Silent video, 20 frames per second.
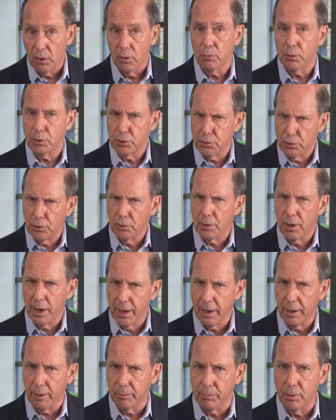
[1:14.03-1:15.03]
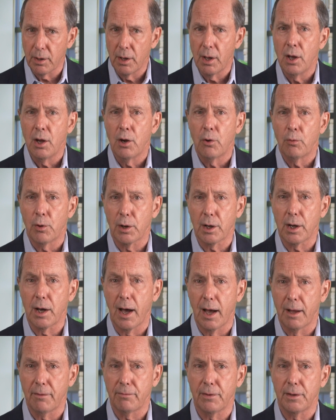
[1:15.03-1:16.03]
With your help, we're
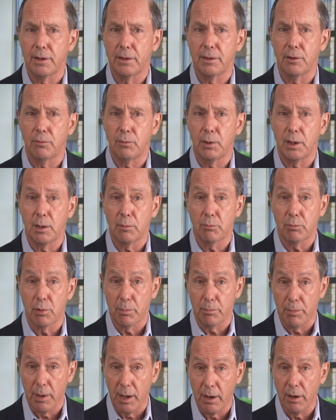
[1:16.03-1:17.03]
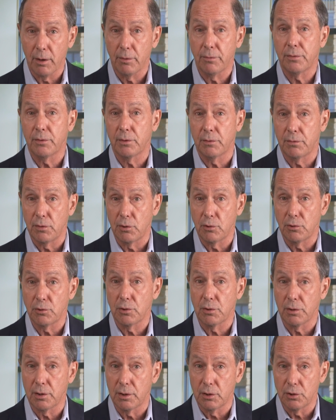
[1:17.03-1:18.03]
confident that we can prepare for a
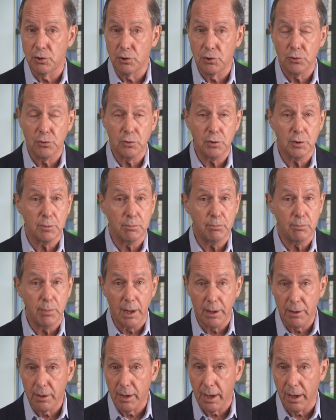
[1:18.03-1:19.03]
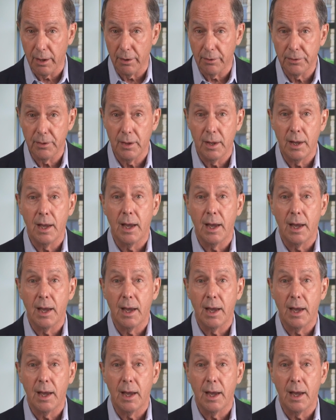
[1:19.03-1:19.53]
future that ensures better health